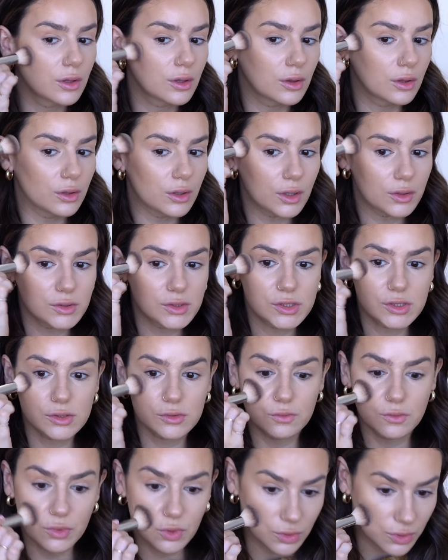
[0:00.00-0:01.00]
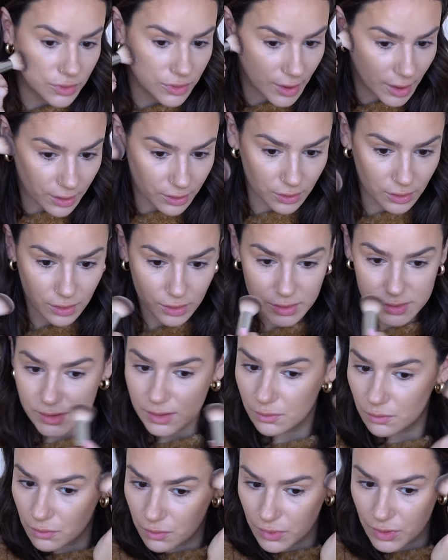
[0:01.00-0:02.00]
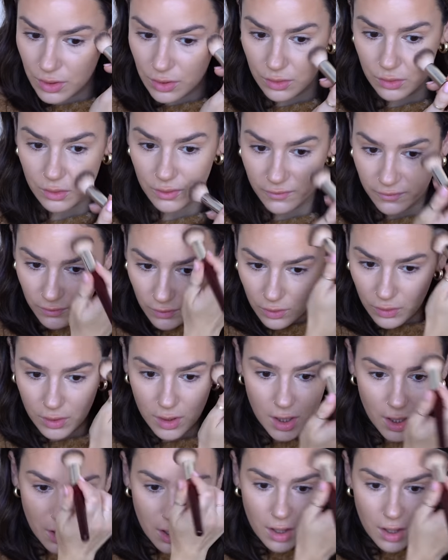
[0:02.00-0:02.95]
Look how smooth that looks and beautiful.